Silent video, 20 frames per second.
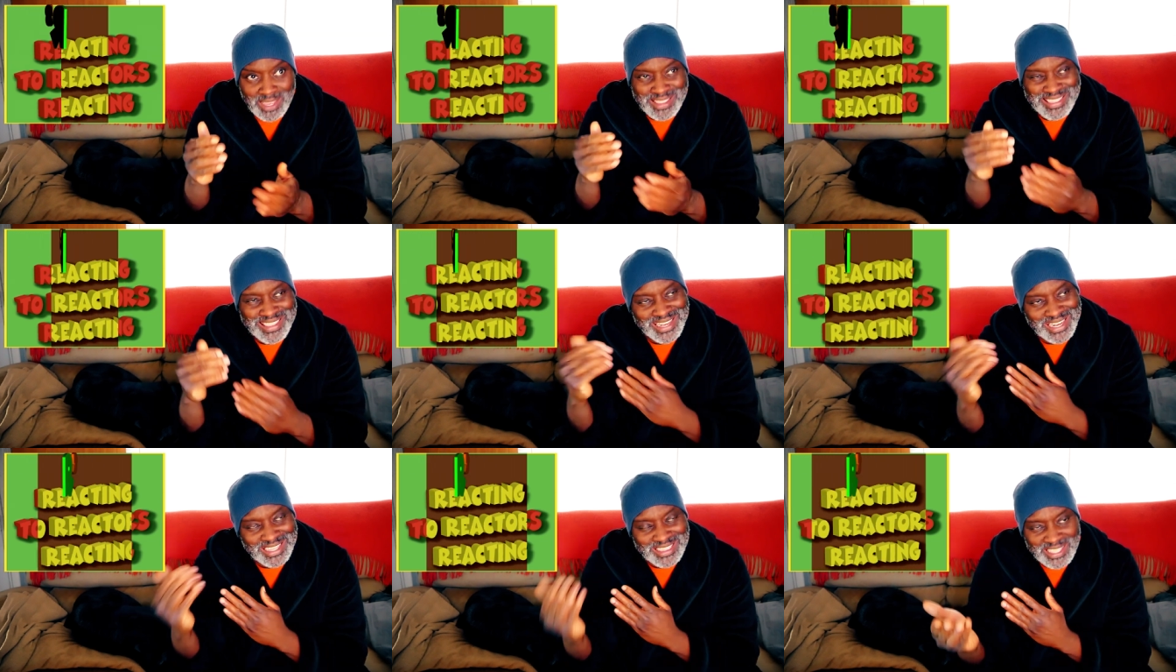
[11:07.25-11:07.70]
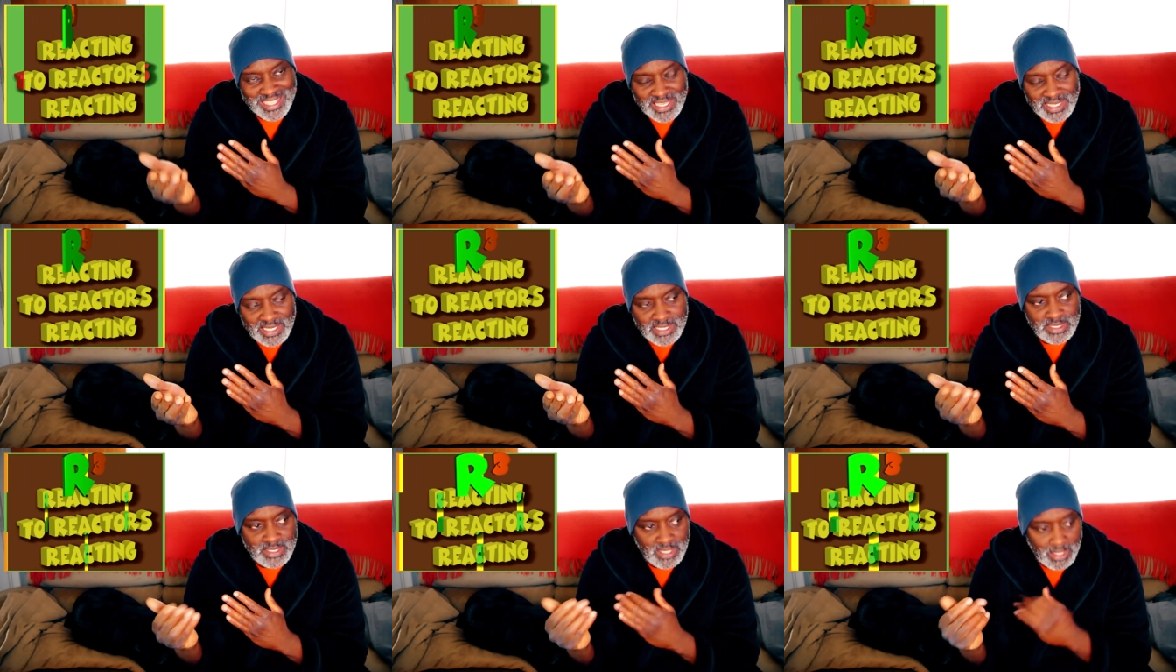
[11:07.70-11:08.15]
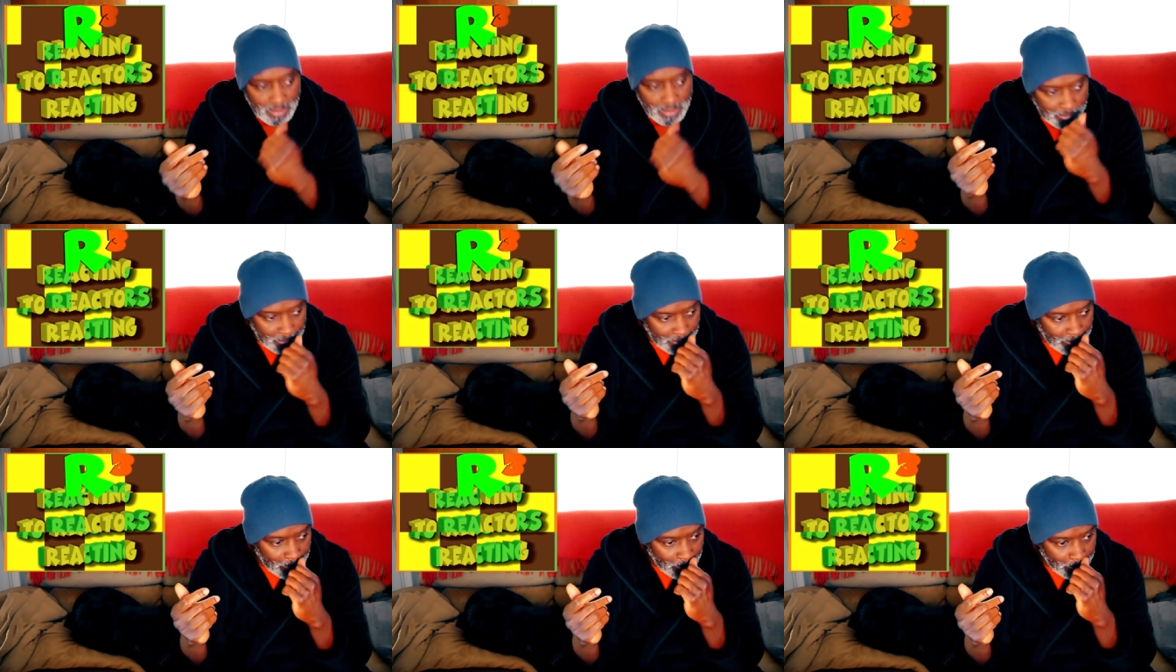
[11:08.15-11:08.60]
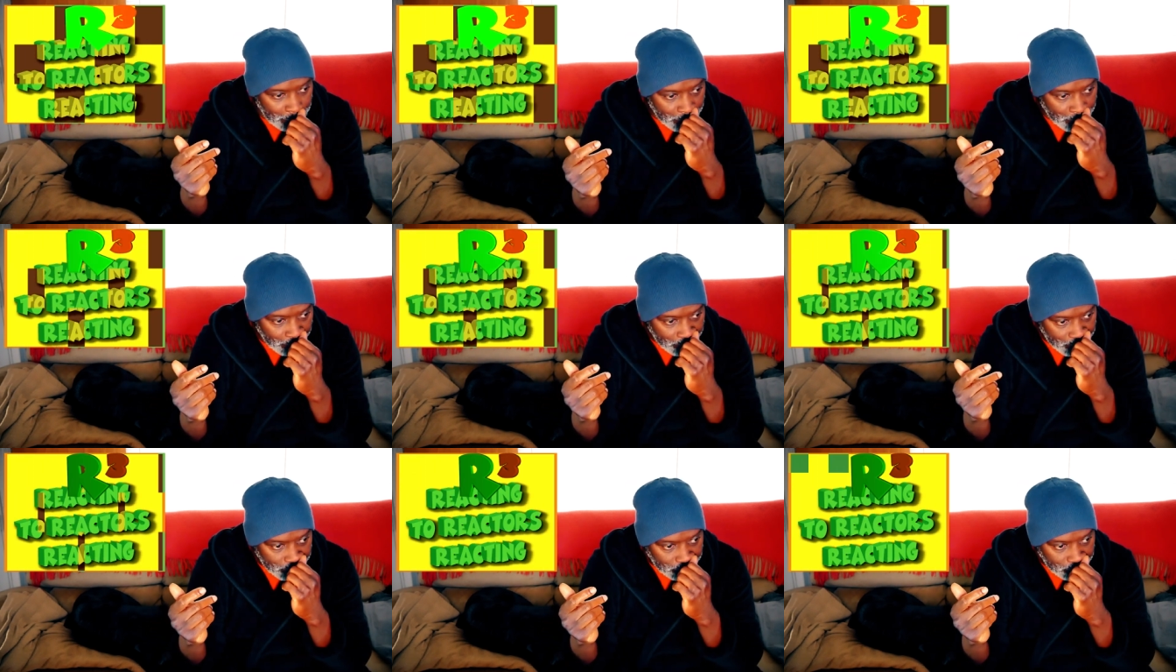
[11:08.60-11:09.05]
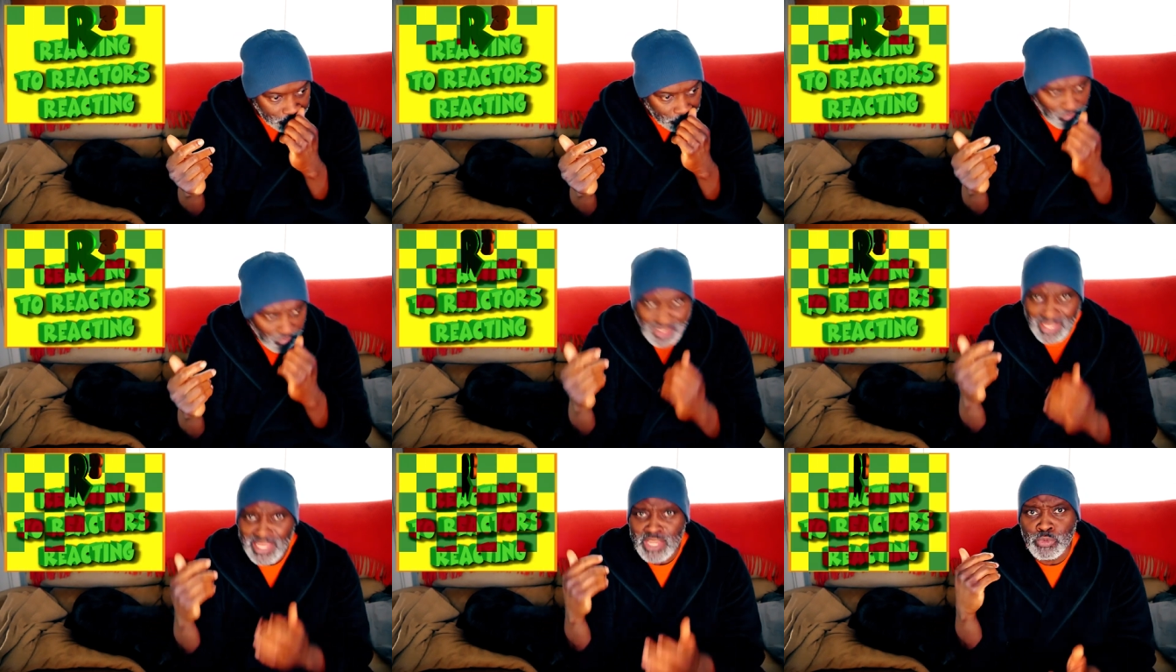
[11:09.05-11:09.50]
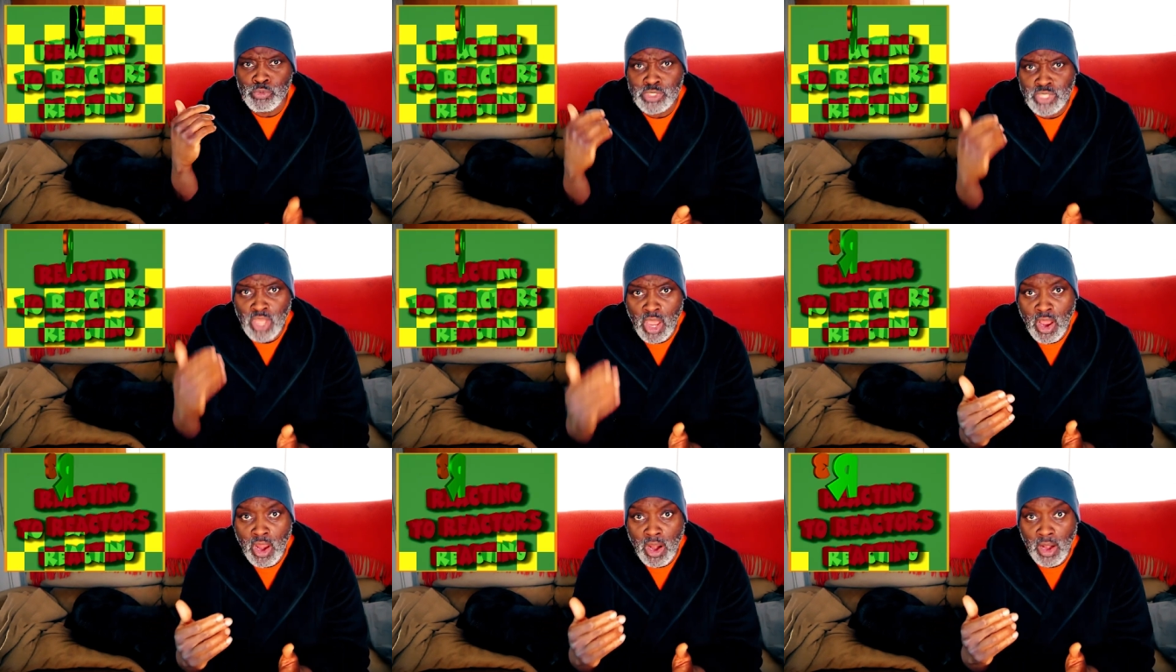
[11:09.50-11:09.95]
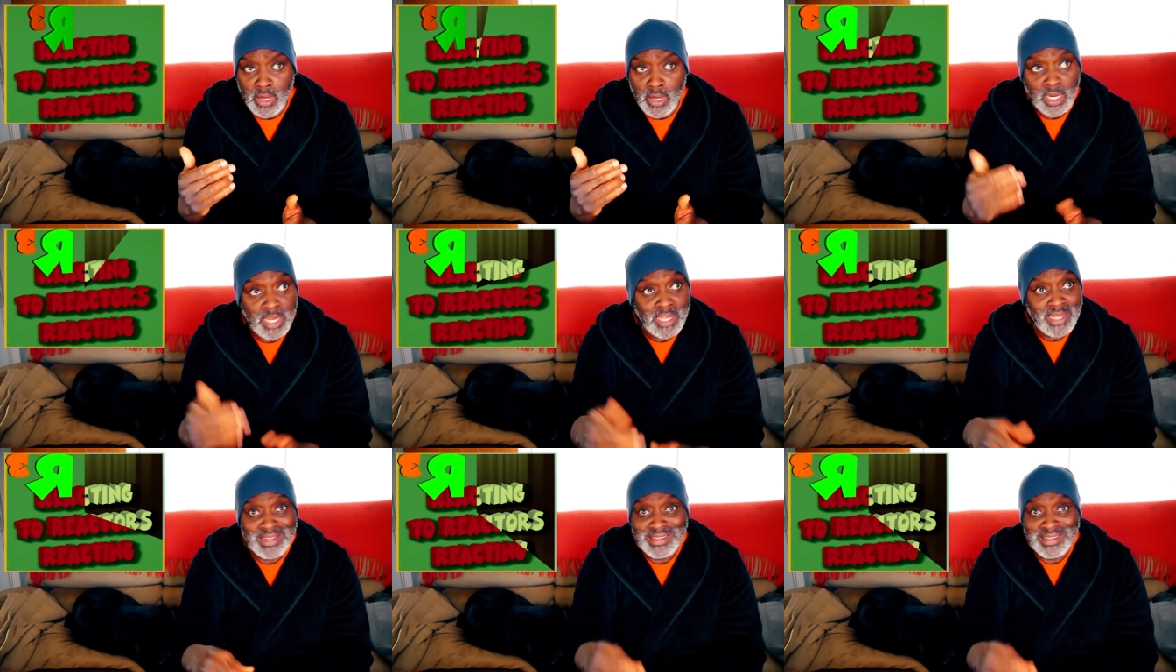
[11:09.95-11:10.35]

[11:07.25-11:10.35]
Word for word: and then at the end he said, you know, it was hard.